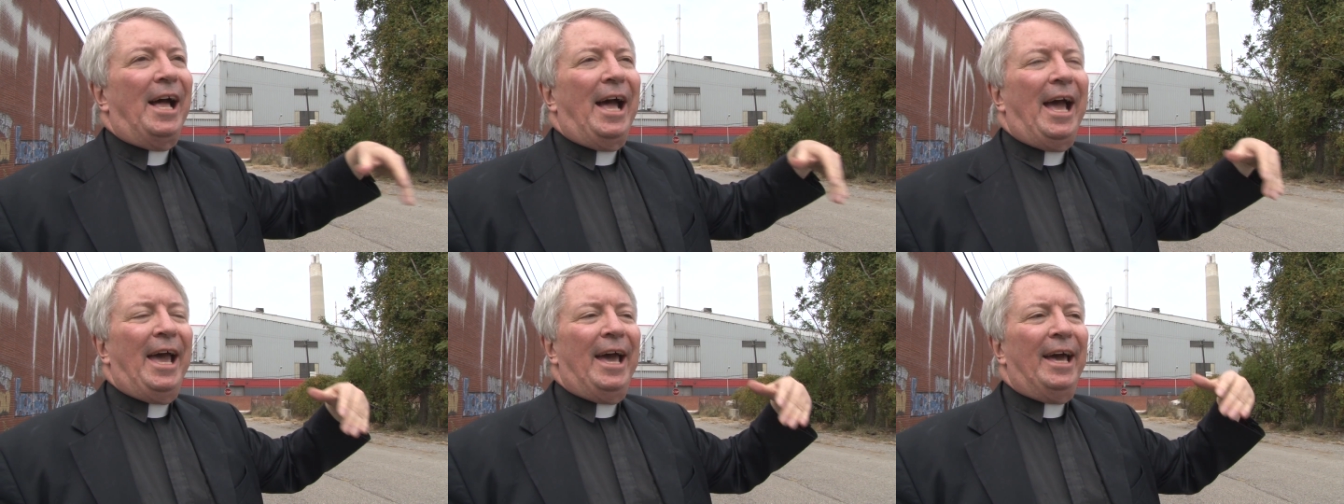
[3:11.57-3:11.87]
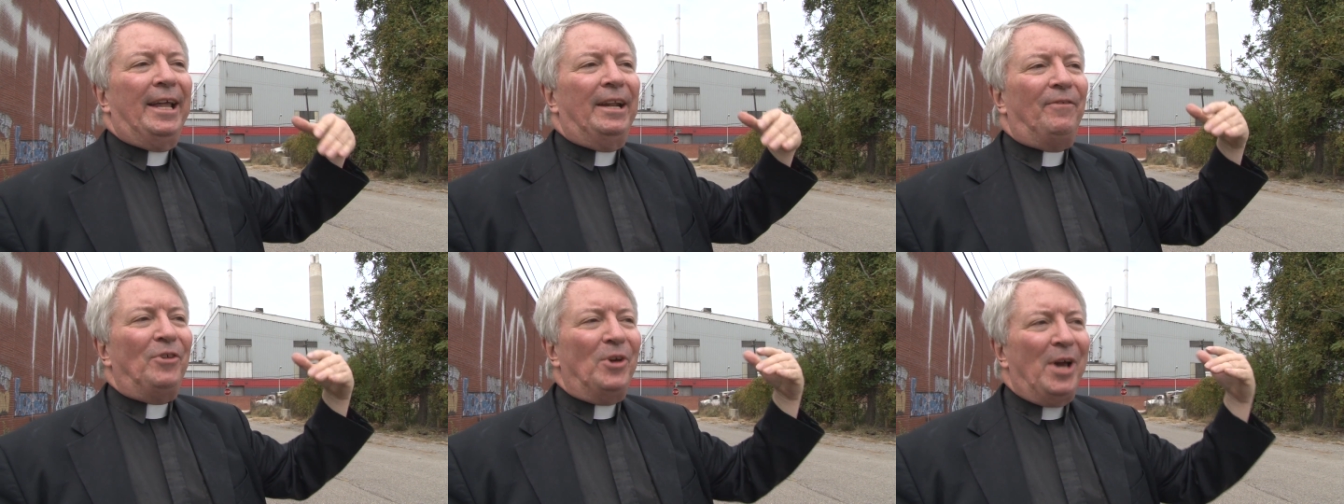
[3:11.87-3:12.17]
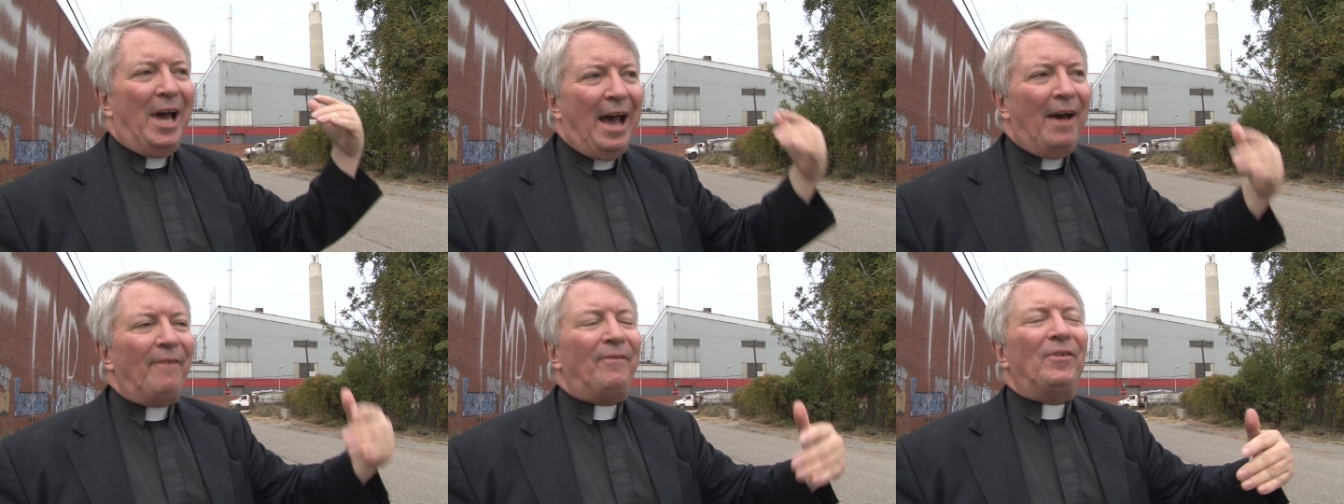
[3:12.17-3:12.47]
And if you
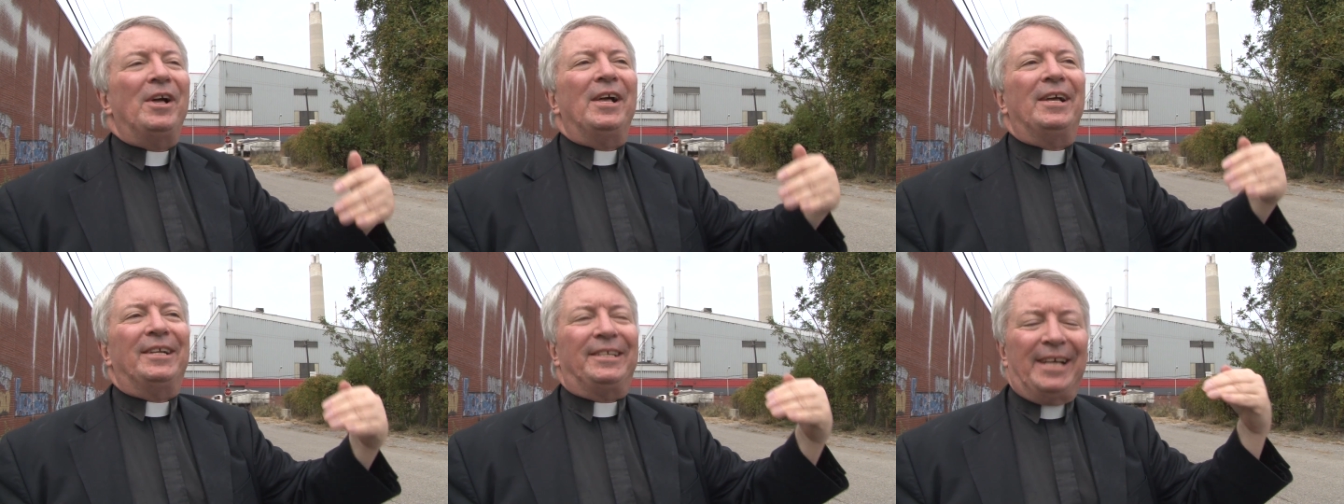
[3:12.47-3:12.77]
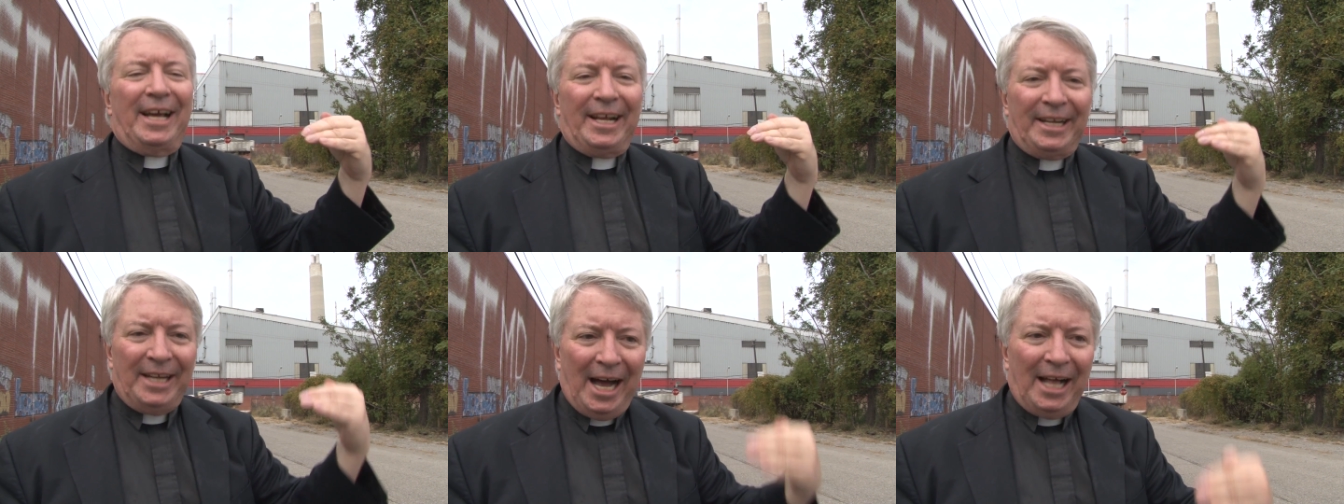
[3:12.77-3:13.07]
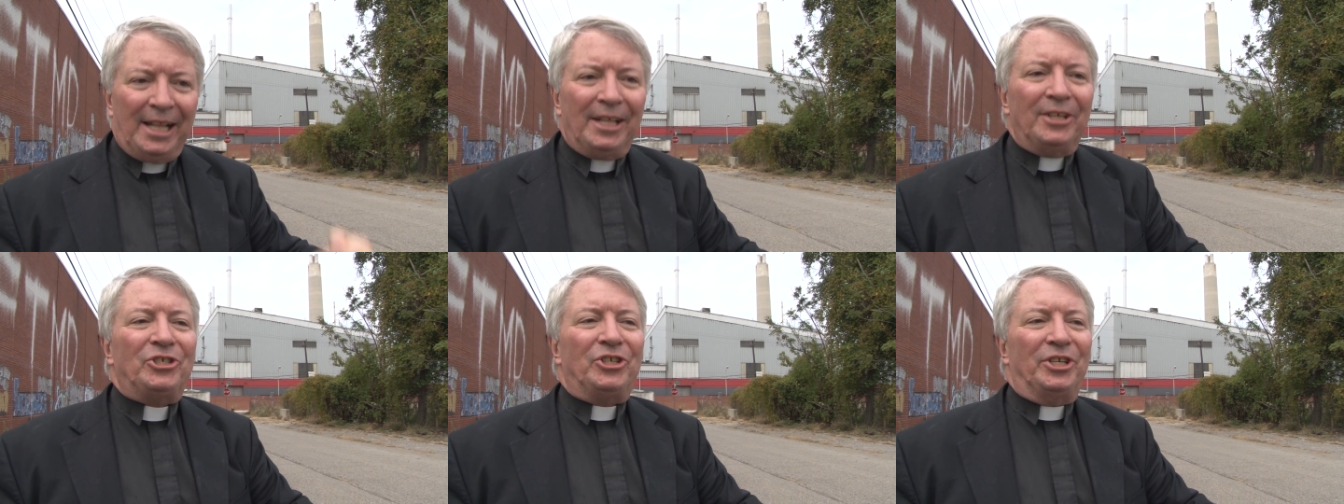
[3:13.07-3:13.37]
have
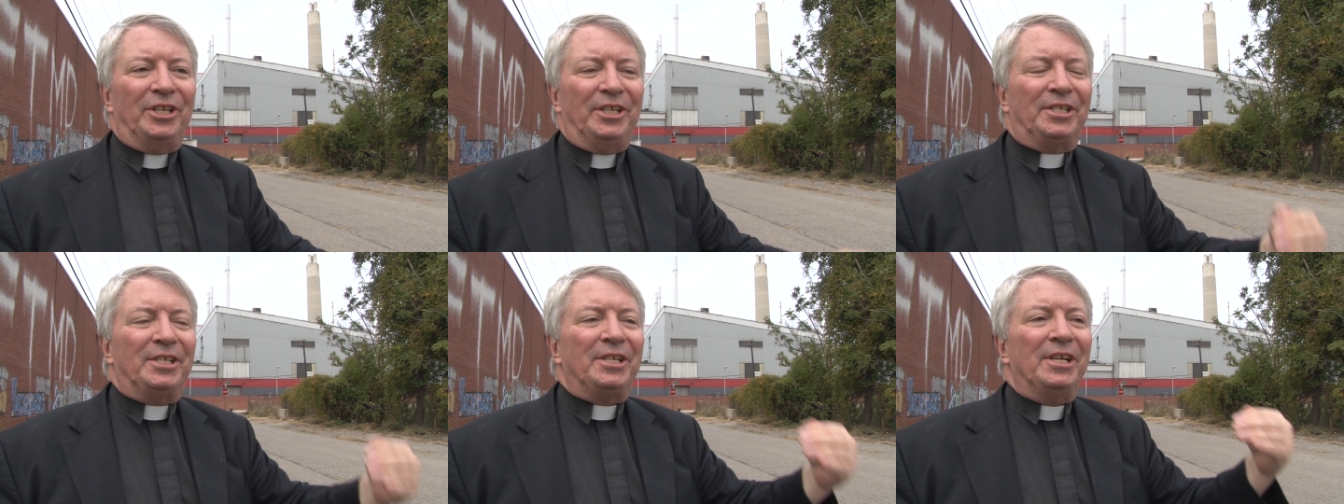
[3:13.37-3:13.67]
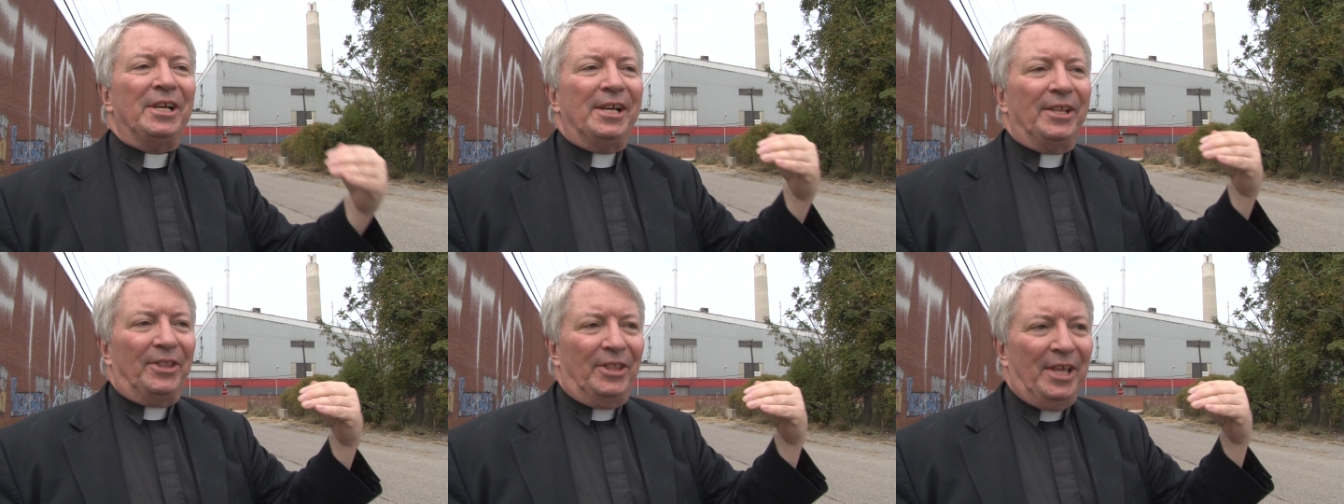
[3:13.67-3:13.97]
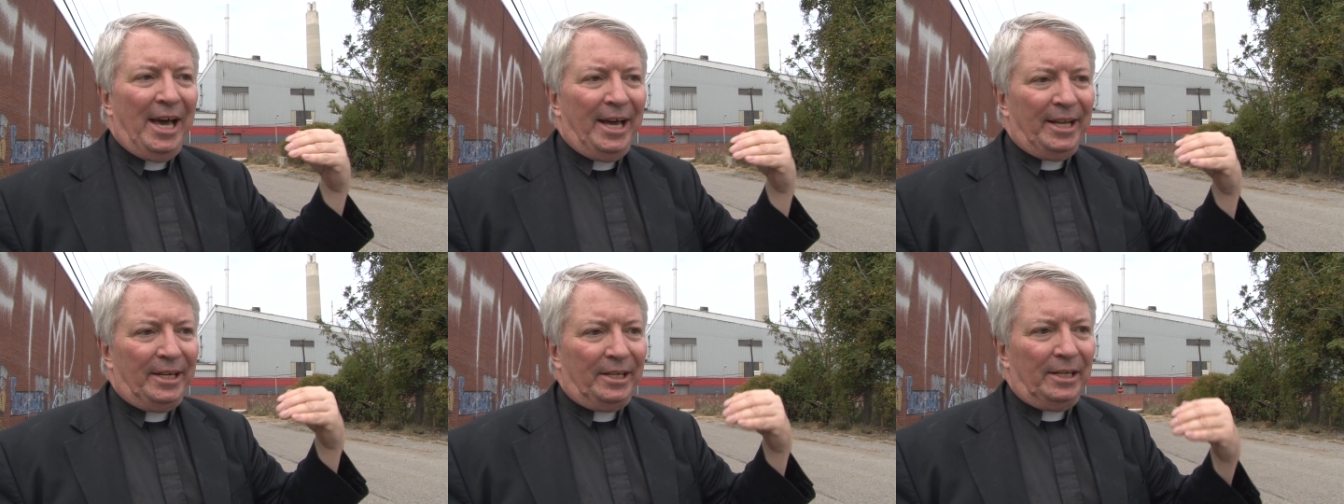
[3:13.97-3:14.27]
technologies
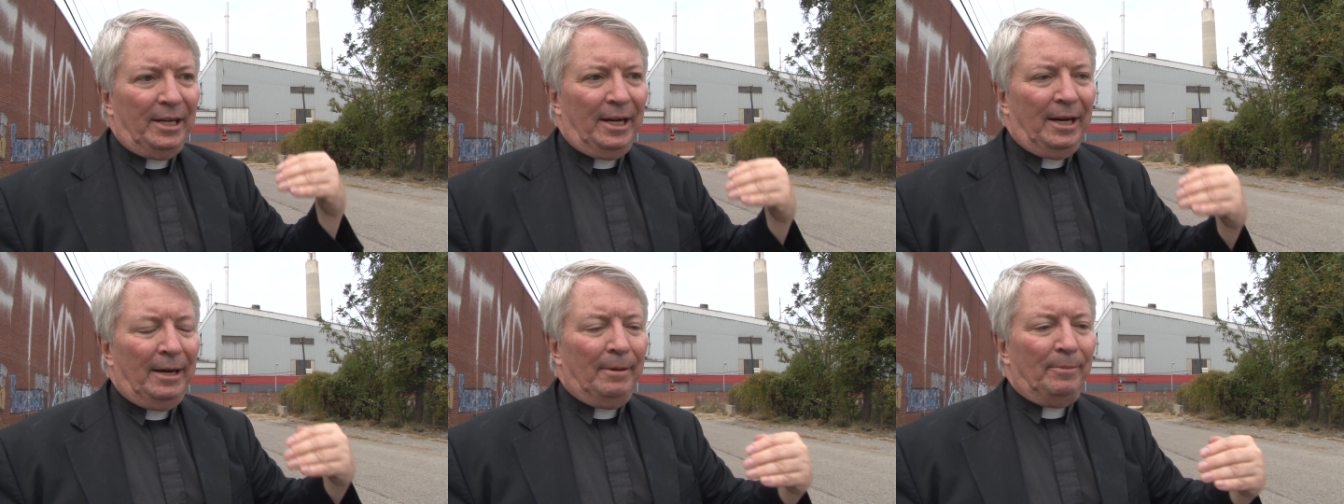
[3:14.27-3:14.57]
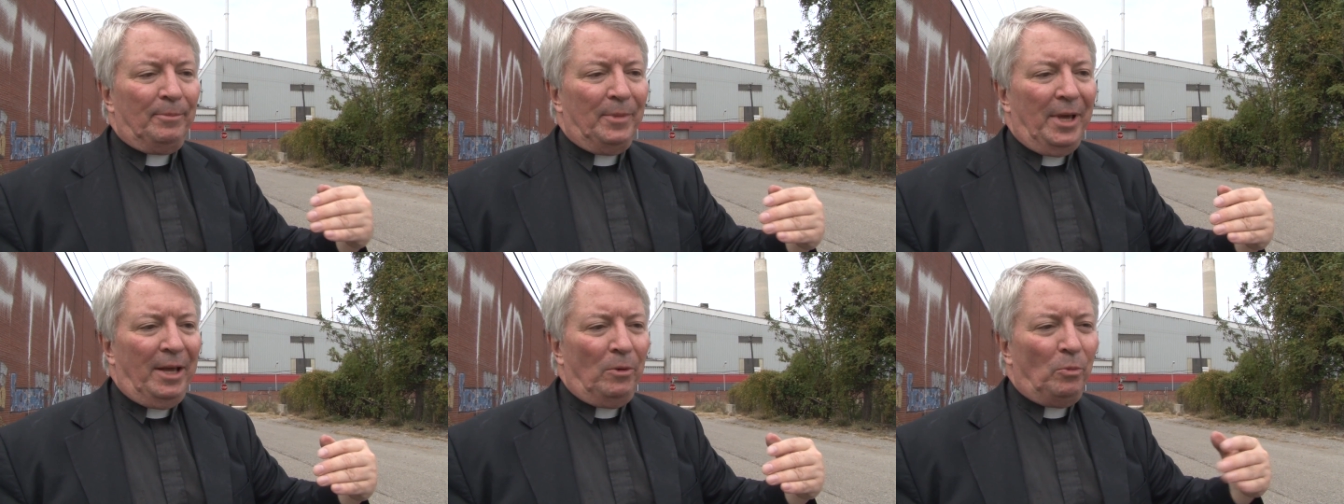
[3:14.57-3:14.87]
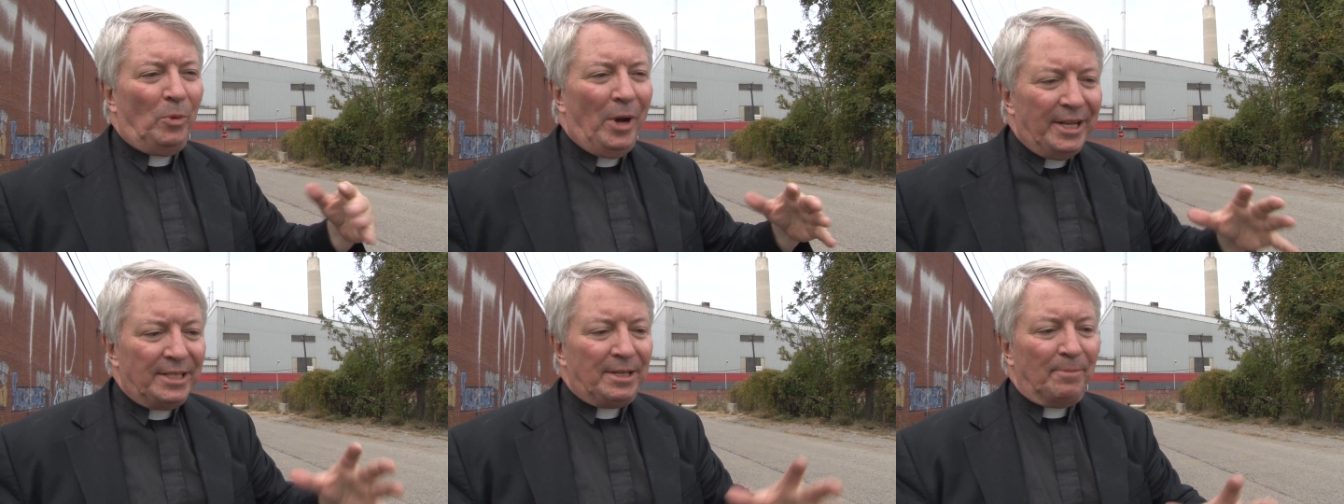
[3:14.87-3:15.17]
that
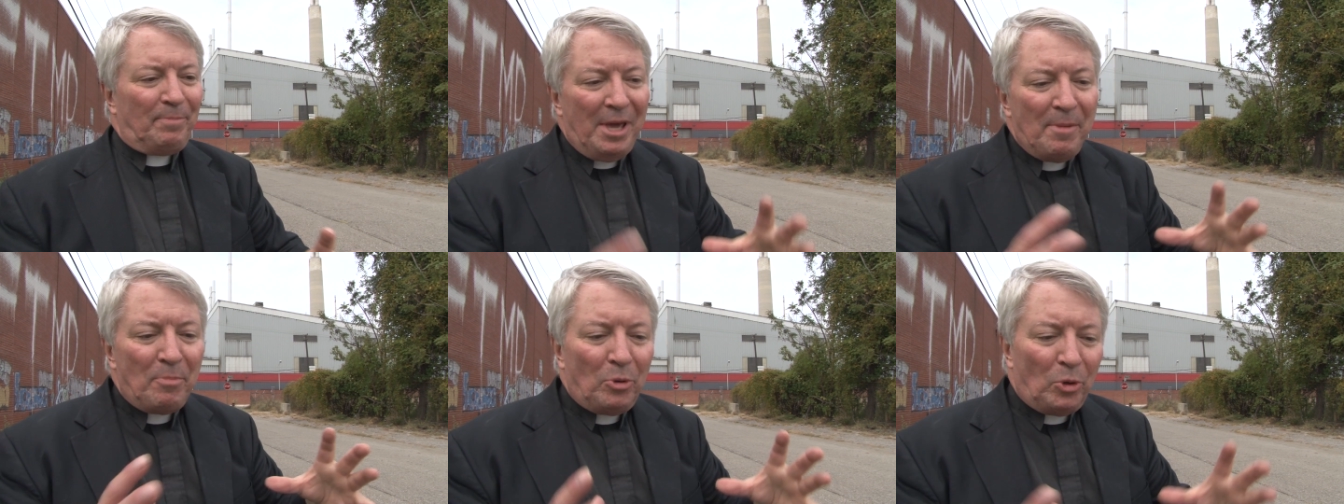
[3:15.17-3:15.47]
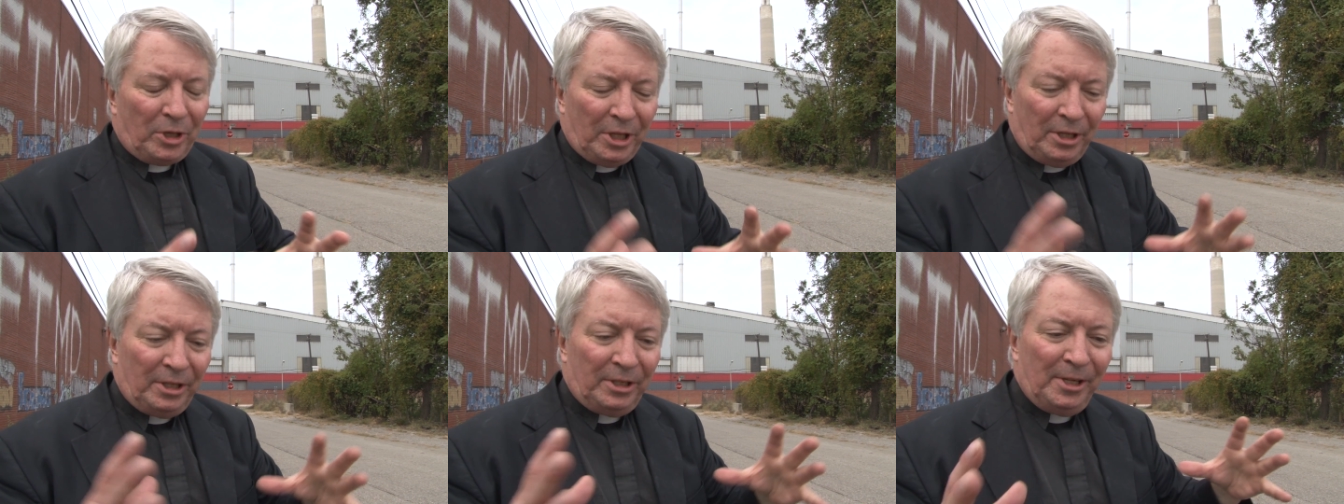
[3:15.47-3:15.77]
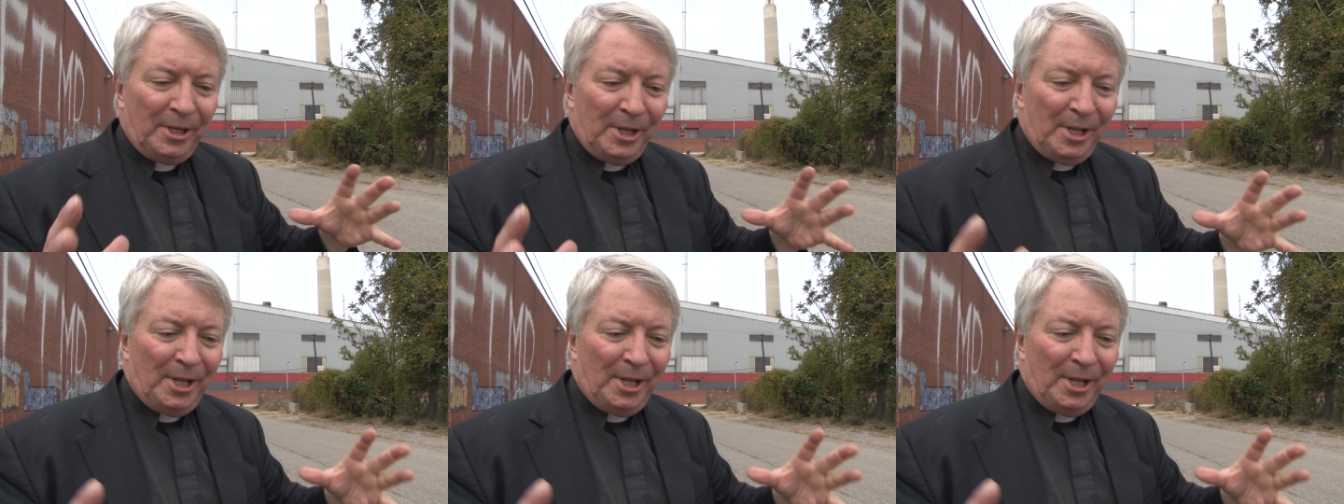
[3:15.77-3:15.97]
and ways that people can